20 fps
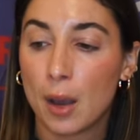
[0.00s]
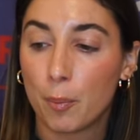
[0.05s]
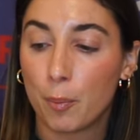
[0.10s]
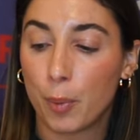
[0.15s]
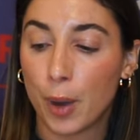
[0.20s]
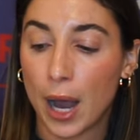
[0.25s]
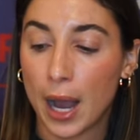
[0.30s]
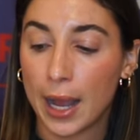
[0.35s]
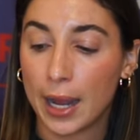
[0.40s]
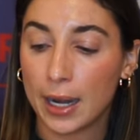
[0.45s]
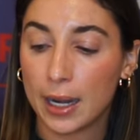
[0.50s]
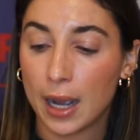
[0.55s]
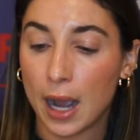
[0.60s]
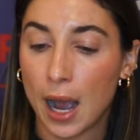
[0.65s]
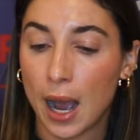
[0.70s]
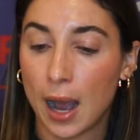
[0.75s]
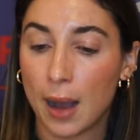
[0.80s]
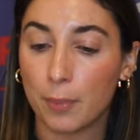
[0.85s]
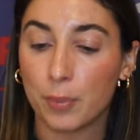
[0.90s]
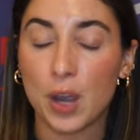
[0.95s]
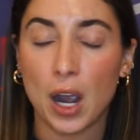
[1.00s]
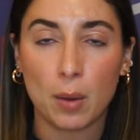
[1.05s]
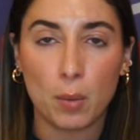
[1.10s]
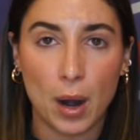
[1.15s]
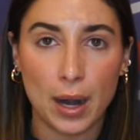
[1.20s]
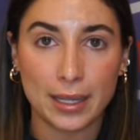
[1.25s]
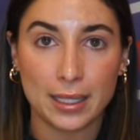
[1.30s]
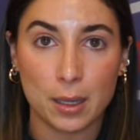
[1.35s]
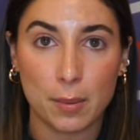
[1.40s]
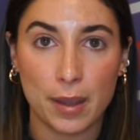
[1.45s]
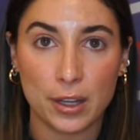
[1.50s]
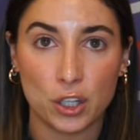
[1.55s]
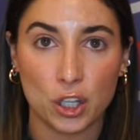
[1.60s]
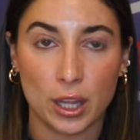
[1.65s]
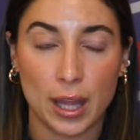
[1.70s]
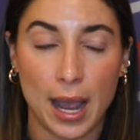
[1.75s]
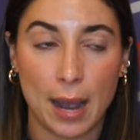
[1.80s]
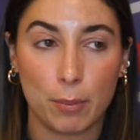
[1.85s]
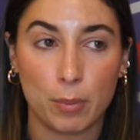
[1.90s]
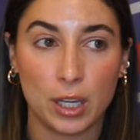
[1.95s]
But I wanted to mention
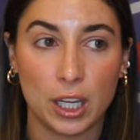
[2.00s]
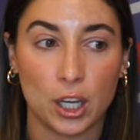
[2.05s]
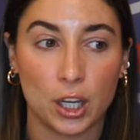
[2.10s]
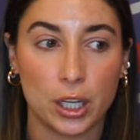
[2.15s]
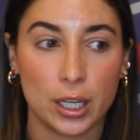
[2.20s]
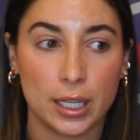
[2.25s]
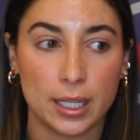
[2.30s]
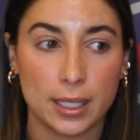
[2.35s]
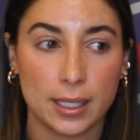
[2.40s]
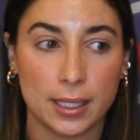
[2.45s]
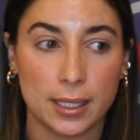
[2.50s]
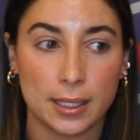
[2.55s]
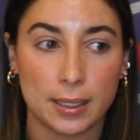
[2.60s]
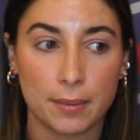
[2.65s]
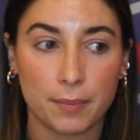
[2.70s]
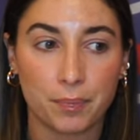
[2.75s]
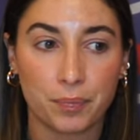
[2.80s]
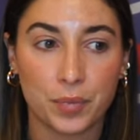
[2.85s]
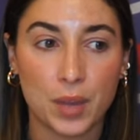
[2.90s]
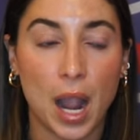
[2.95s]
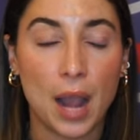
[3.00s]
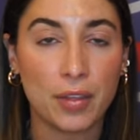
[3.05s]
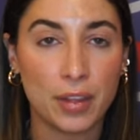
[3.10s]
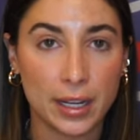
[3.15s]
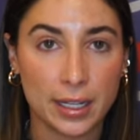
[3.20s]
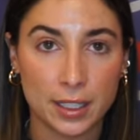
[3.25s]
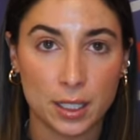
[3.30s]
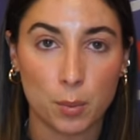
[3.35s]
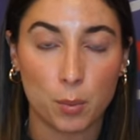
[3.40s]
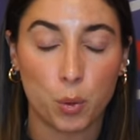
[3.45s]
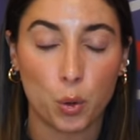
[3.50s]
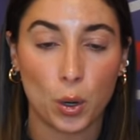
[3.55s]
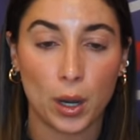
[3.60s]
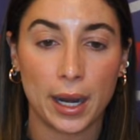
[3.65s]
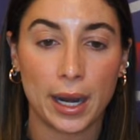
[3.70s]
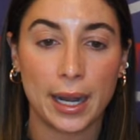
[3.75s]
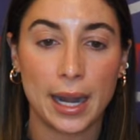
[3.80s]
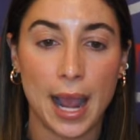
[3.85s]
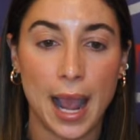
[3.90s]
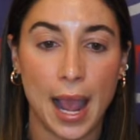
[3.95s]
that because I think it's
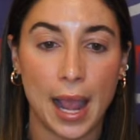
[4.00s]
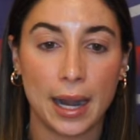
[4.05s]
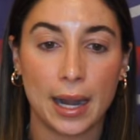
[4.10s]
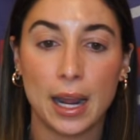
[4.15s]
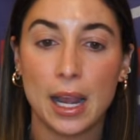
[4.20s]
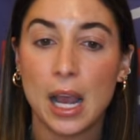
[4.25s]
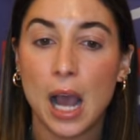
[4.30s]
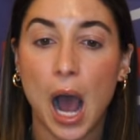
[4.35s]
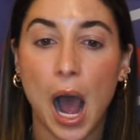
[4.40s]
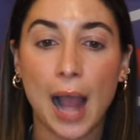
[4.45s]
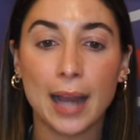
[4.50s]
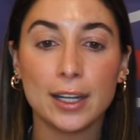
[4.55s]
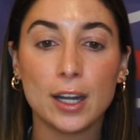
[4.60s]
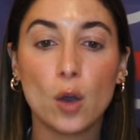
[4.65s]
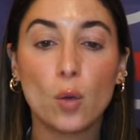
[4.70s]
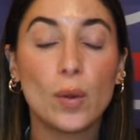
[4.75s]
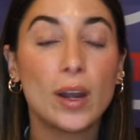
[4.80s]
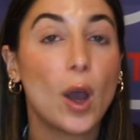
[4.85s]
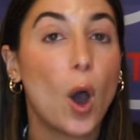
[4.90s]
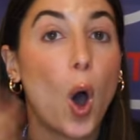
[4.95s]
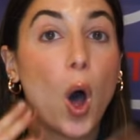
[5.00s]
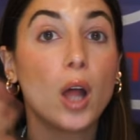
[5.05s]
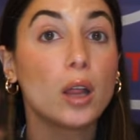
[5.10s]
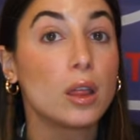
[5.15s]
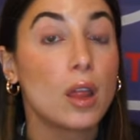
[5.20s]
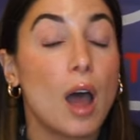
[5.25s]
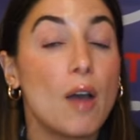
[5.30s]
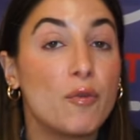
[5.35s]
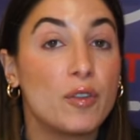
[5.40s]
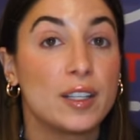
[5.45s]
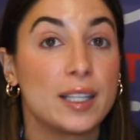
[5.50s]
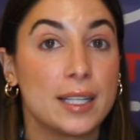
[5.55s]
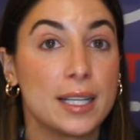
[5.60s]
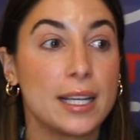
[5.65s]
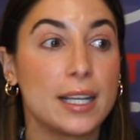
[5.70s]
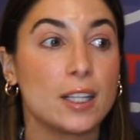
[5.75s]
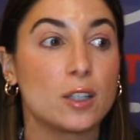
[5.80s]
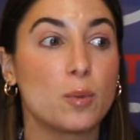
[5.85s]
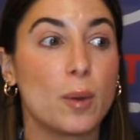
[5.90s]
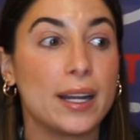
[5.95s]
important, and I know we all love
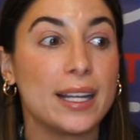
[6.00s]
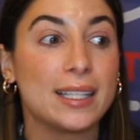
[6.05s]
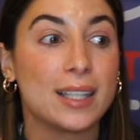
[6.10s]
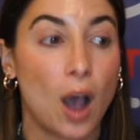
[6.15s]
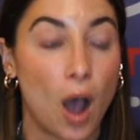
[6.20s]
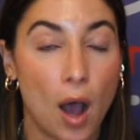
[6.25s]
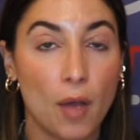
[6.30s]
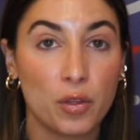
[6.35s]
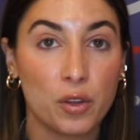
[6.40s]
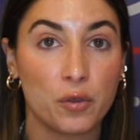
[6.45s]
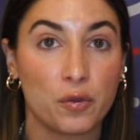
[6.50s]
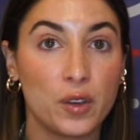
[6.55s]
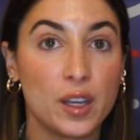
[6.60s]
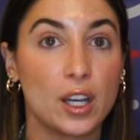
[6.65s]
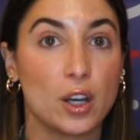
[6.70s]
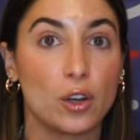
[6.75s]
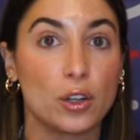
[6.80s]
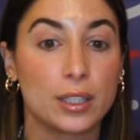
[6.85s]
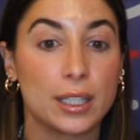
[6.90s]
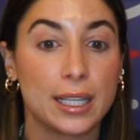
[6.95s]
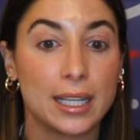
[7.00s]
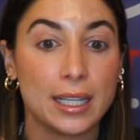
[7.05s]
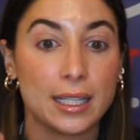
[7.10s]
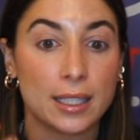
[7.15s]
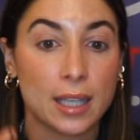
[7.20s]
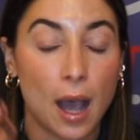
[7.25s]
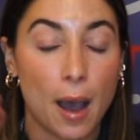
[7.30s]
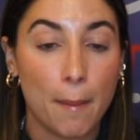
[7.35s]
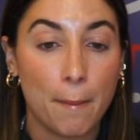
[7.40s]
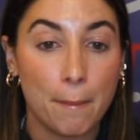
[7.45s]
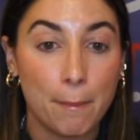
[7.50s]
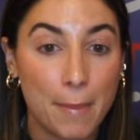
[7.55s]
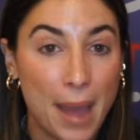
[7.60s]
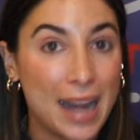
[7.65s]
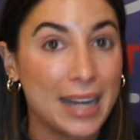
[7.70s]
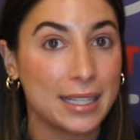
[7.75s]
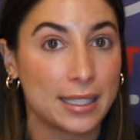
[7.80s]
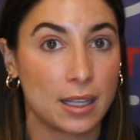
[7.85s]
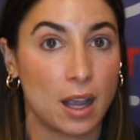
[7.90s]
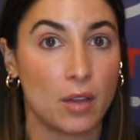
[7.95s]
Aziz when he's on the field. He's a
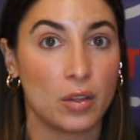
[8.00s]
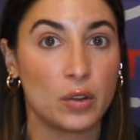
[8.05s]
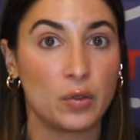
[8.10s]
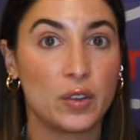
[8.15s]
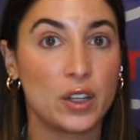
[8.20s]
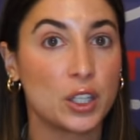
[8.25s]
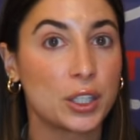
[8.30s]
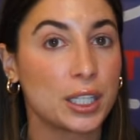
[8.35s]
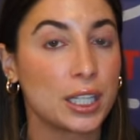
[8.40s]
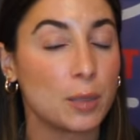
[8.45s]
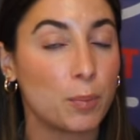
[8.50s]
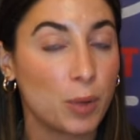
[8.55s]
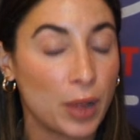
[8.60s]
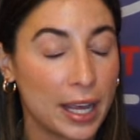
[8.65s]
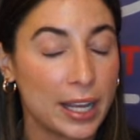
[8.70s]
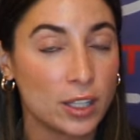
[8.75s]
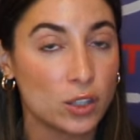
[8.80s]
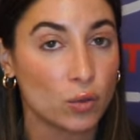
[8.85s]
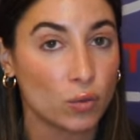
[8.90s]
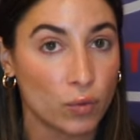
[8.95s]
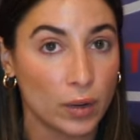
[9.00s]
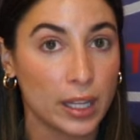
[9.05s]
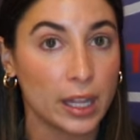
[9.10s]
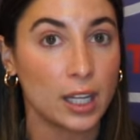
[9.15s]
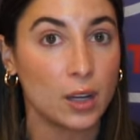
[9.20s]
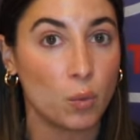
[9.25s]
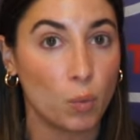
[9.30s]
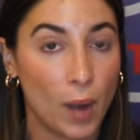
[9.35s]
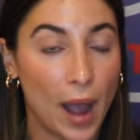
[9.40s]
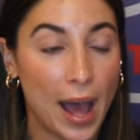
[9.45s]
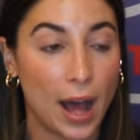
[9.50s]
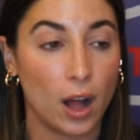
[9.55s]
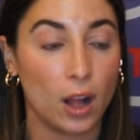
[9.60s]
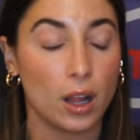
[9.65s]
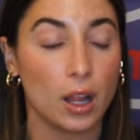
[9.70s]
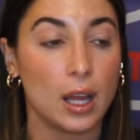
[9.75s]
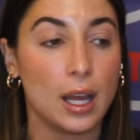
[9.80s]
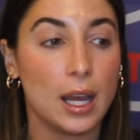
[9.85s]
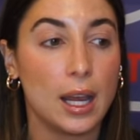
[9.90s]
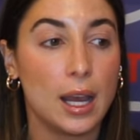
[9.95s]
menace on the field, and he plays really well.